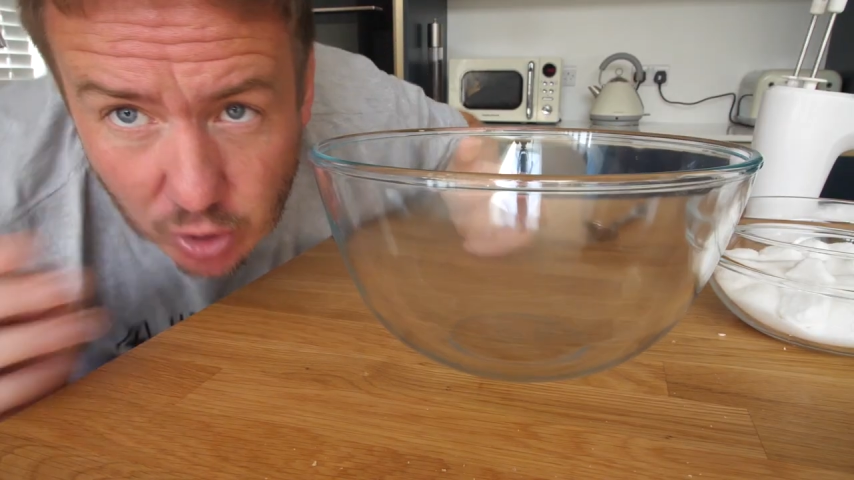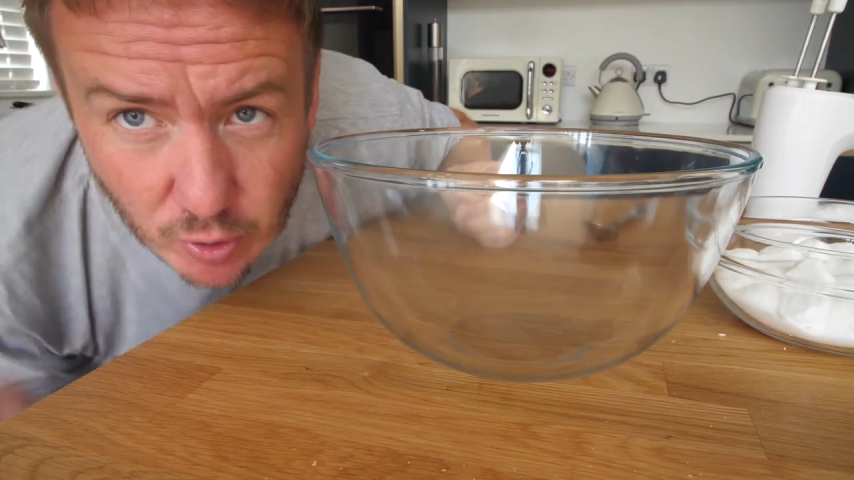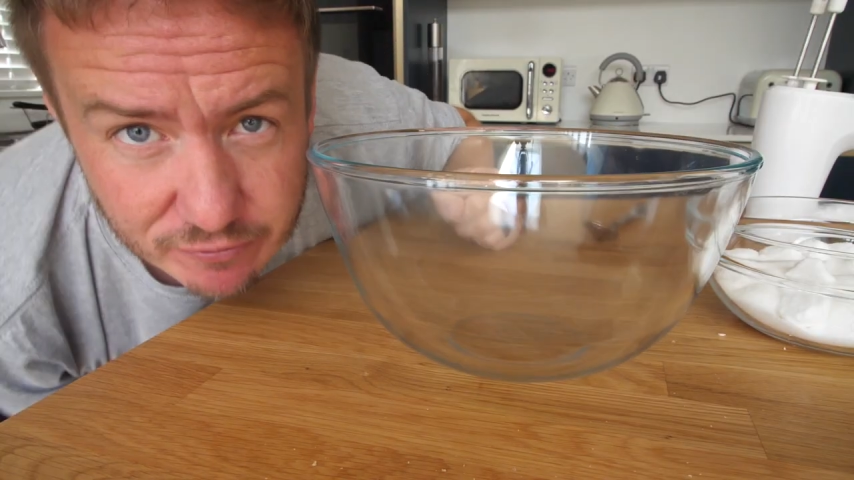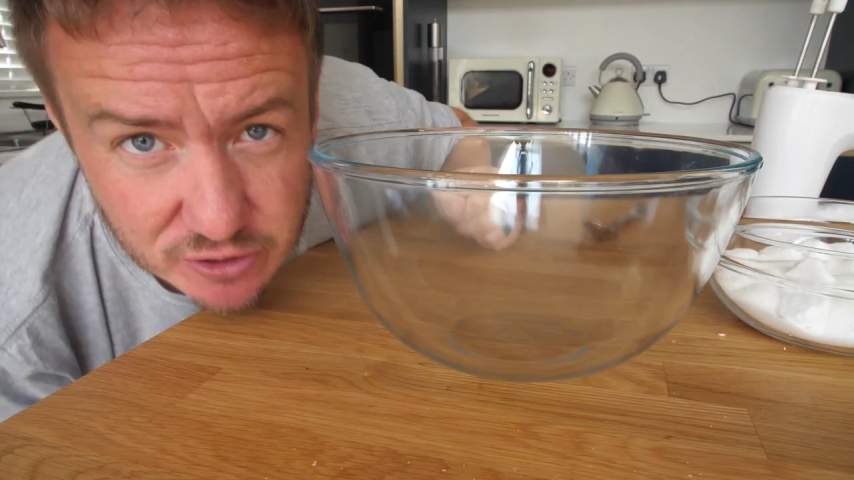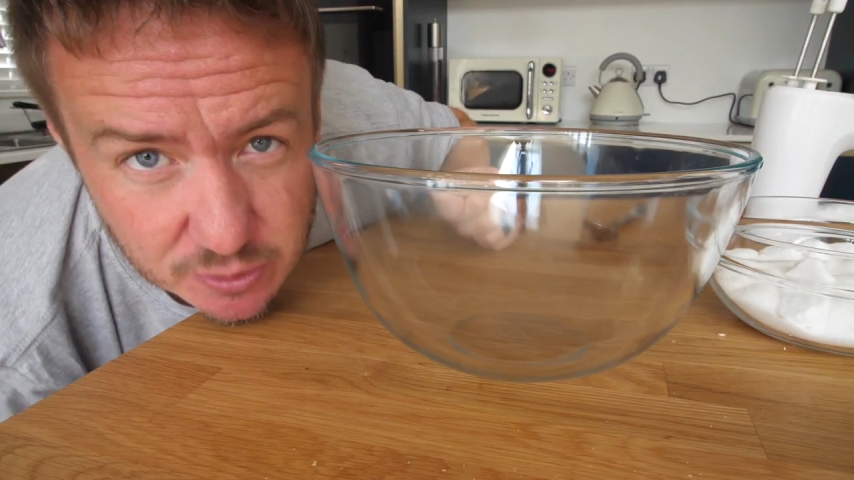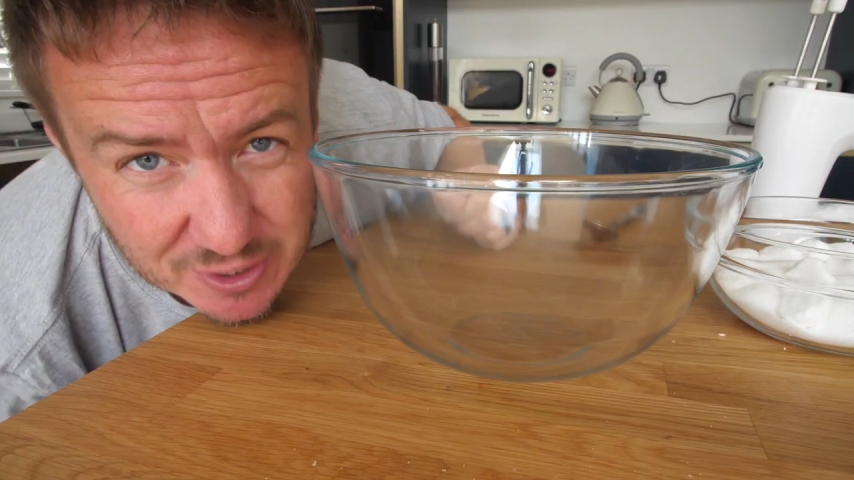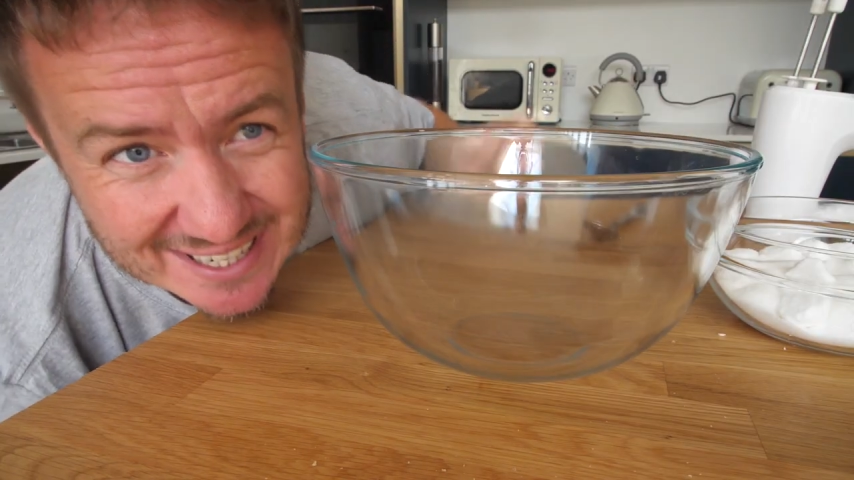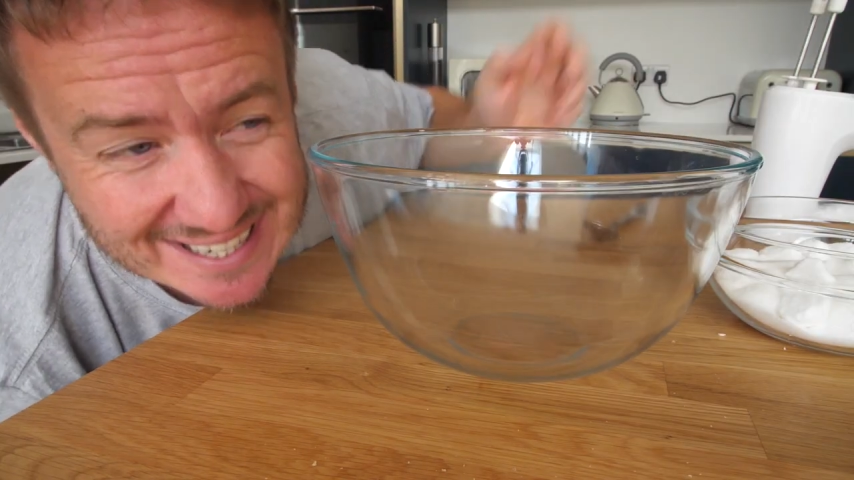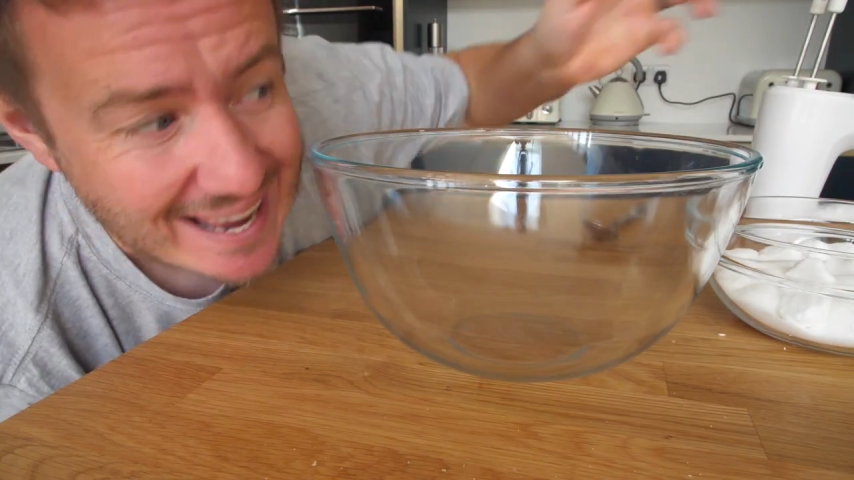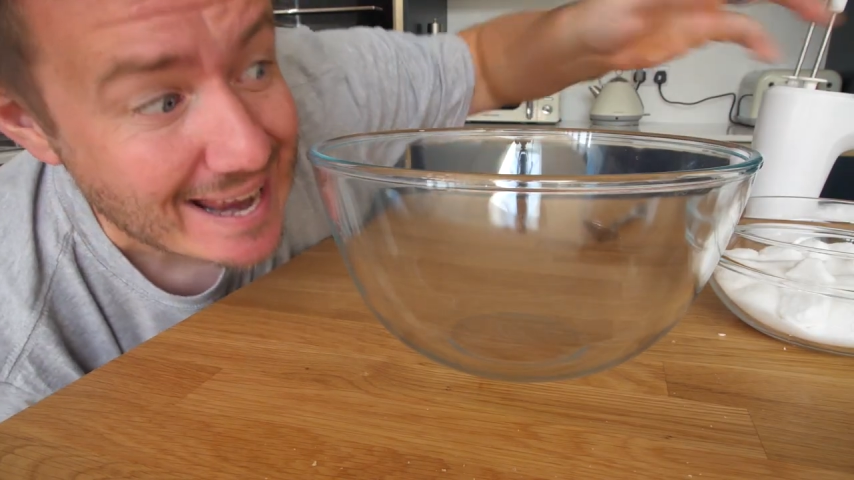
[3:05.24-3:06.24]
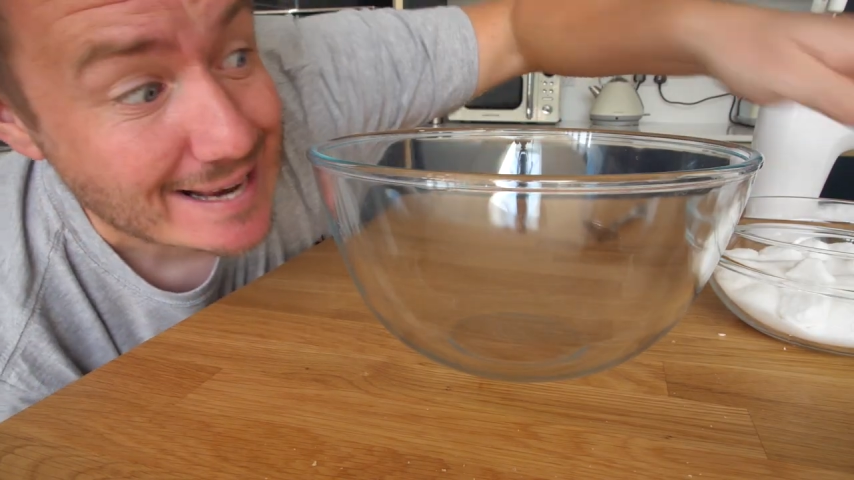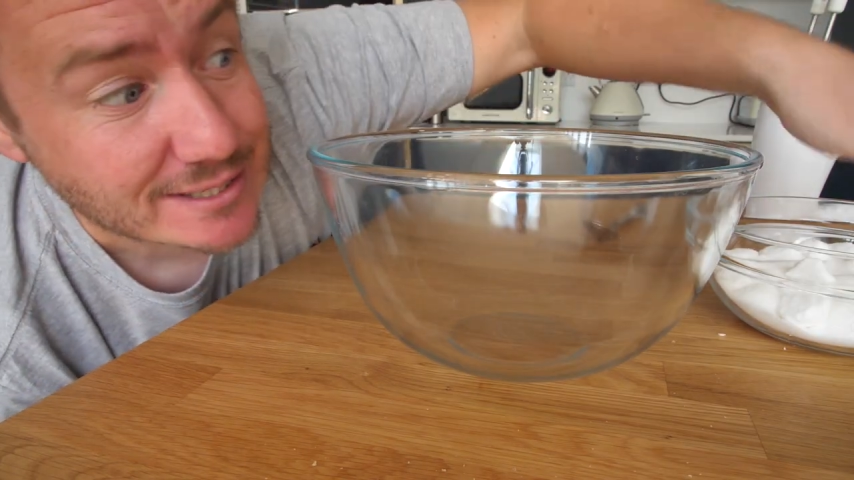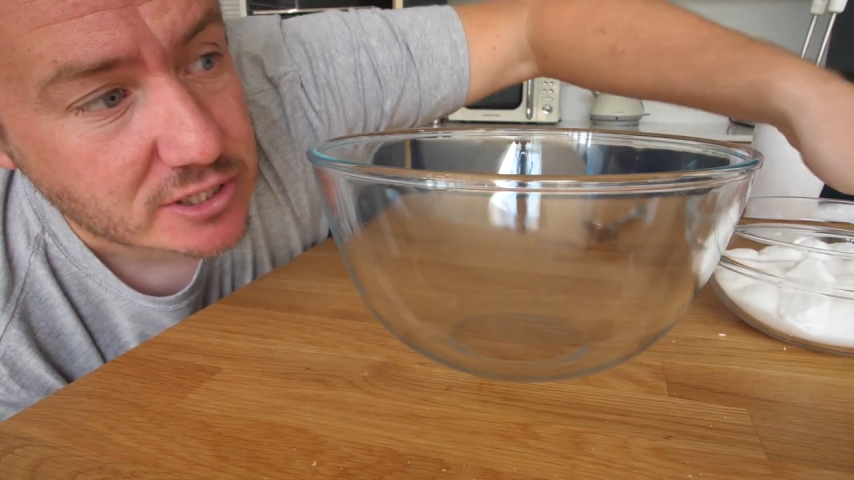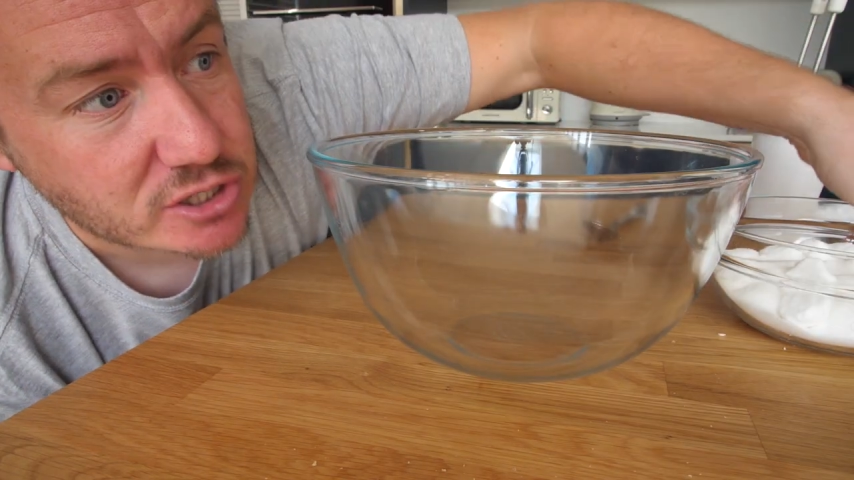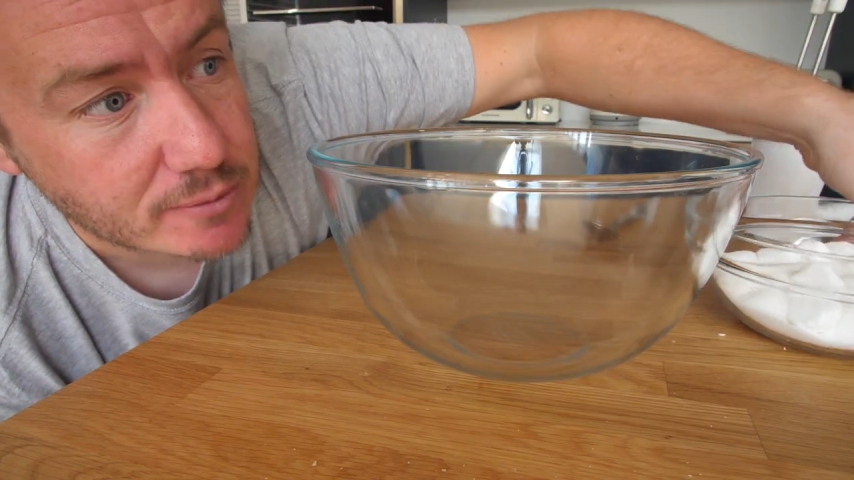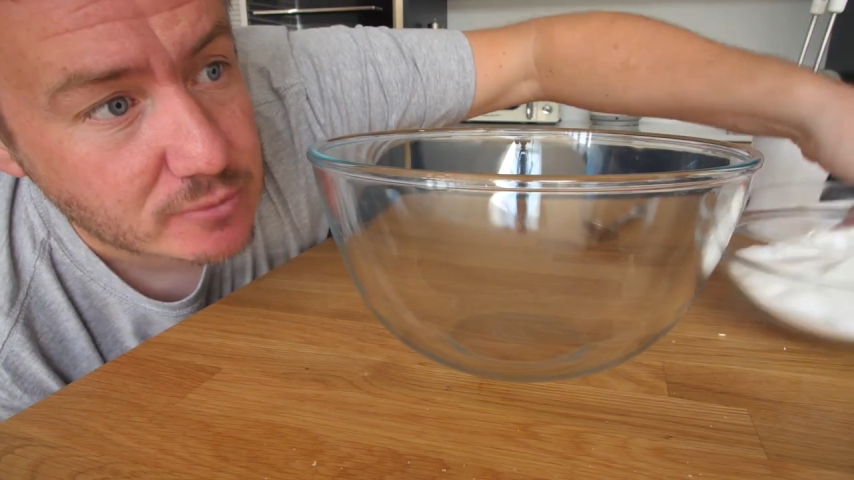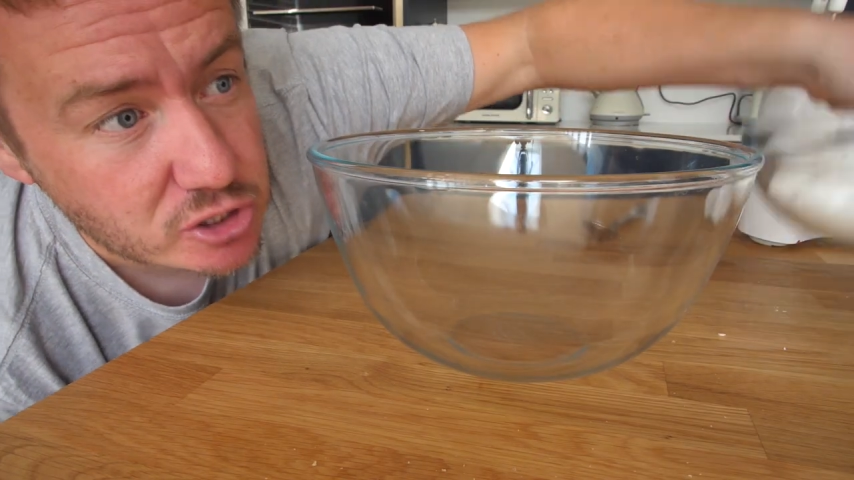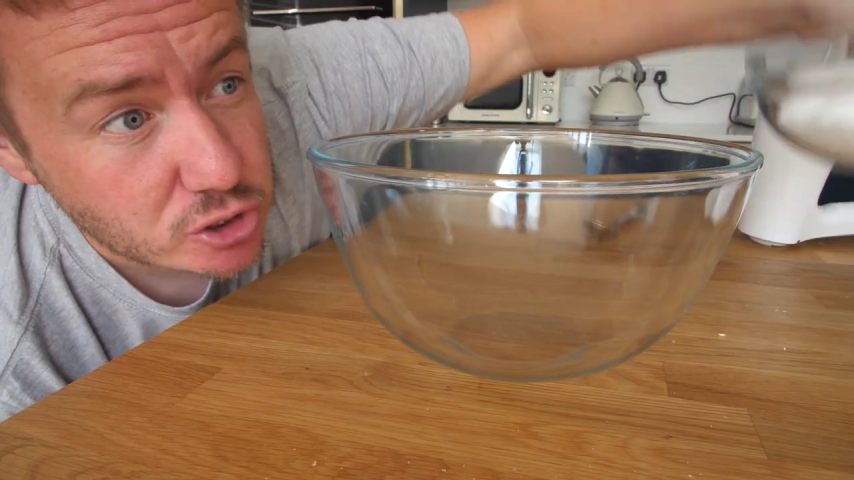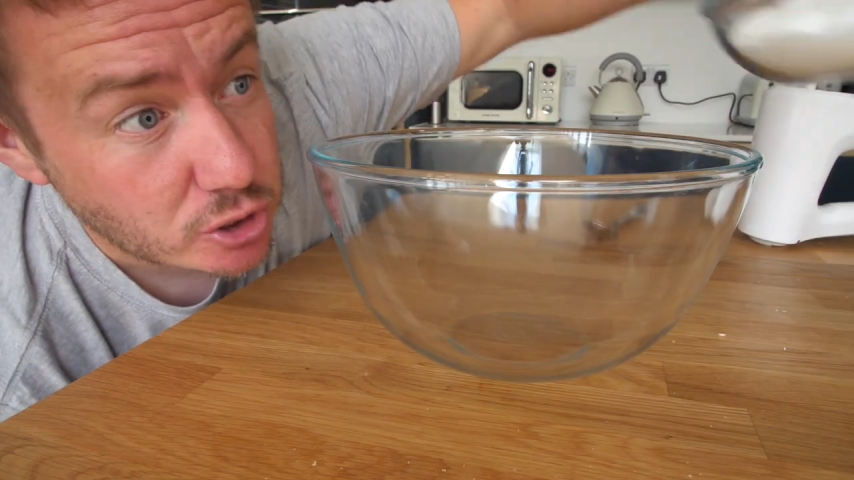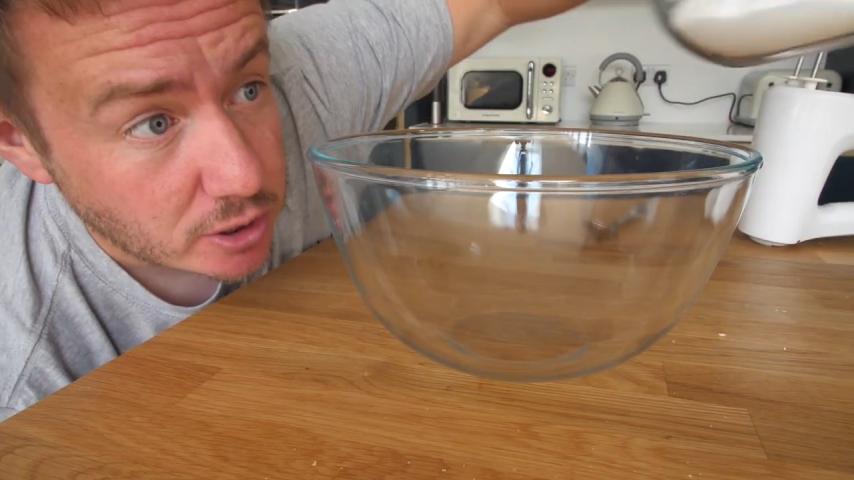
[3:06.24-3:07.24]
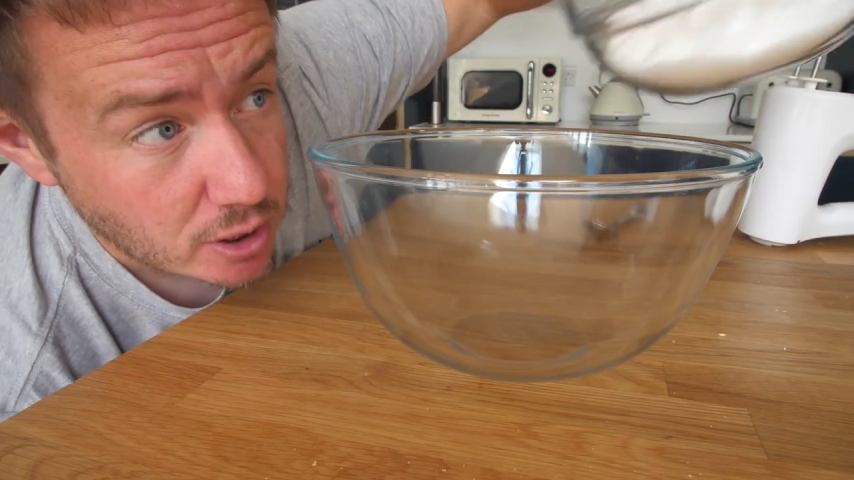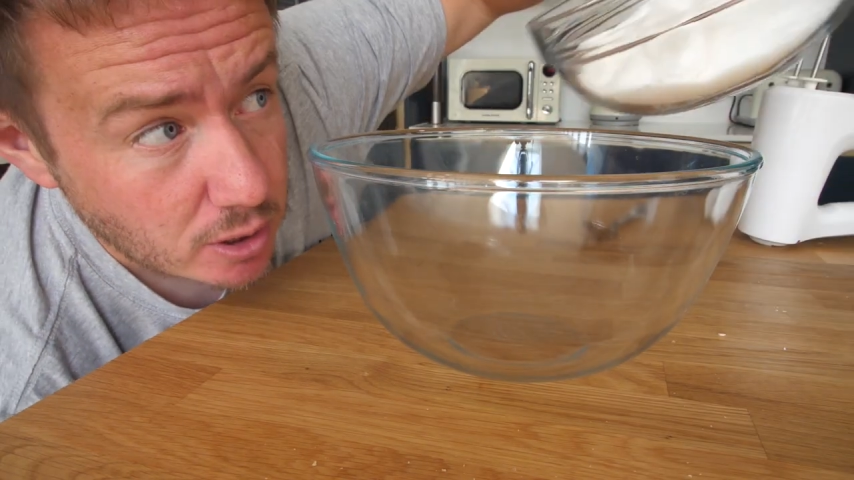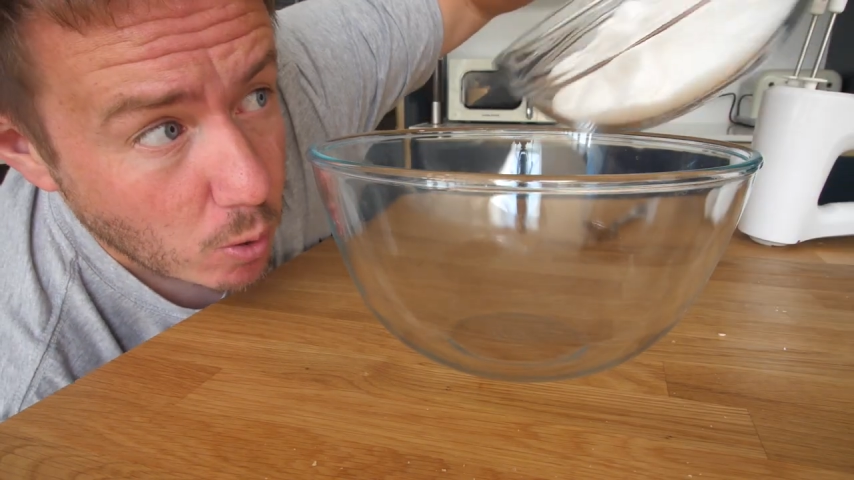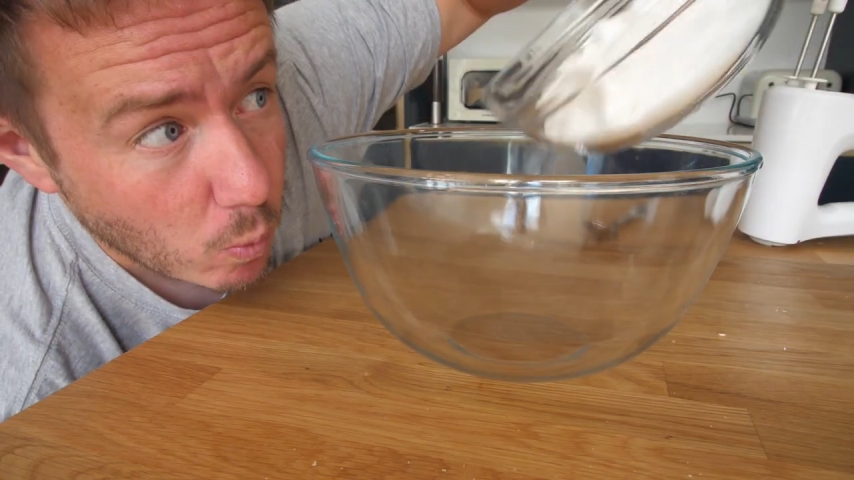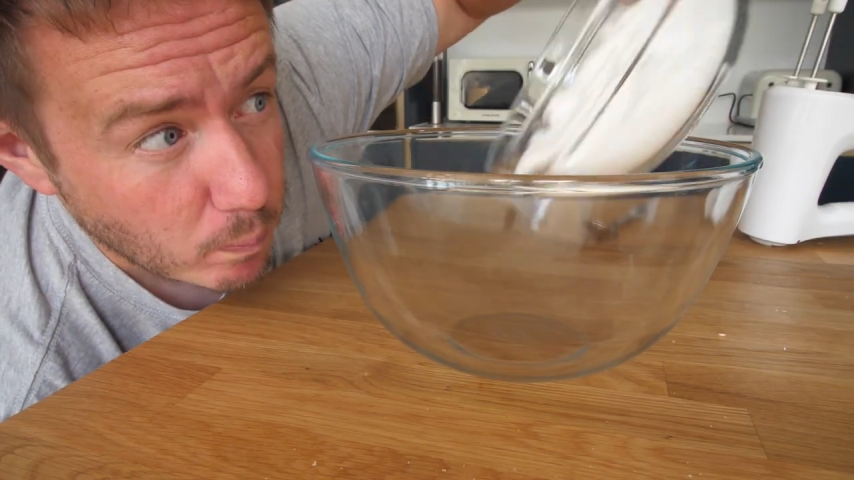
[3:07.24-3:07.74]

All right, first thing we need is some sugar.